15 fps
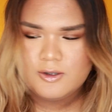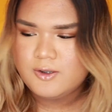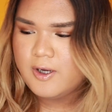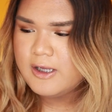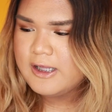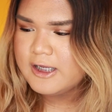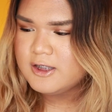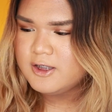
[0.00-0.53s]
So I
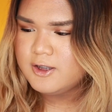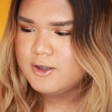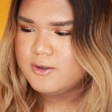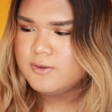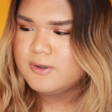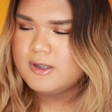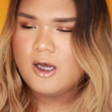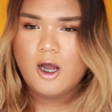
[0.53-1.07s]
like to
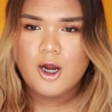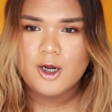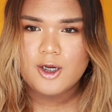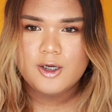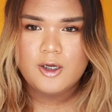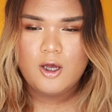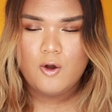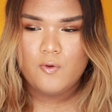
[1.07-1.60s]
use the
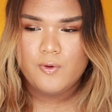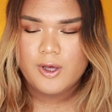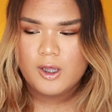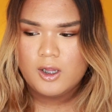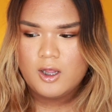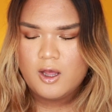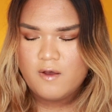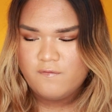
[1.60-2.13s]
Argan
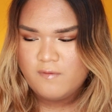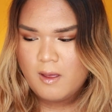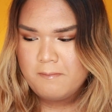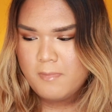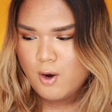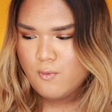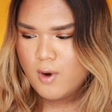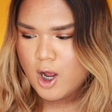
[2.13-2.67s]
oil of
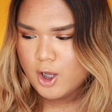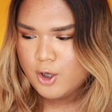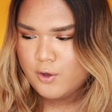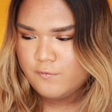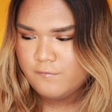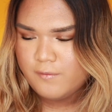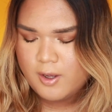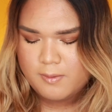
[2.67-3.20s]
Morocco
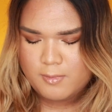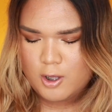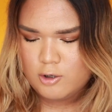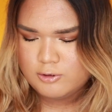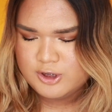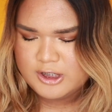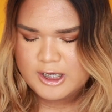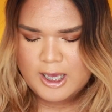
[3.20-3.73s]
from
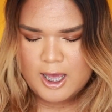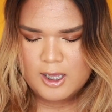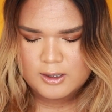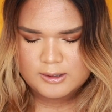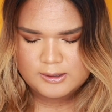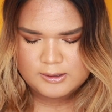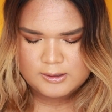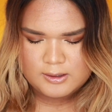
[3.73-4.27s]

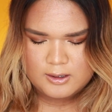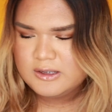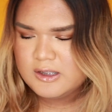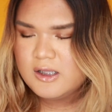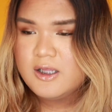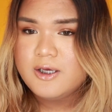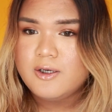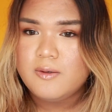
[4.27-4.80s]
OGX. It's a
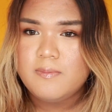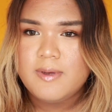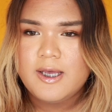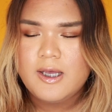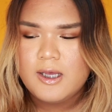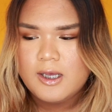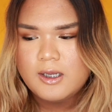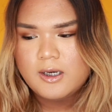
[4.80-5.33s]
little
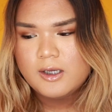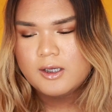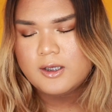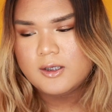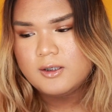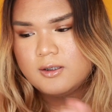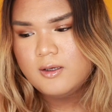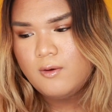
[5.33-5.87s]
bit, and
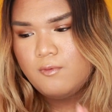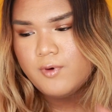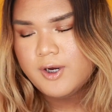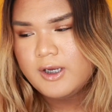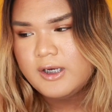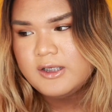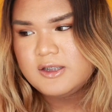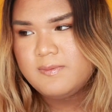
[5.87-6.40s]
I
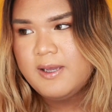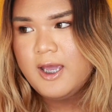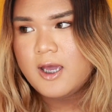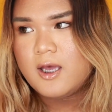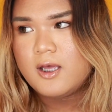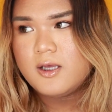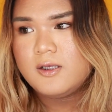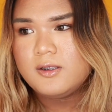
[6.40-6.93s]
work it into my
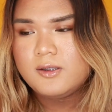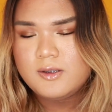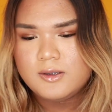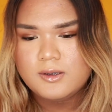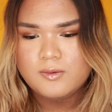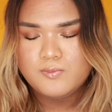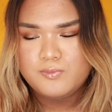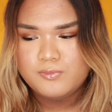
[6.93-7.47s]

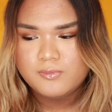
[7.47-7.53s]
hands.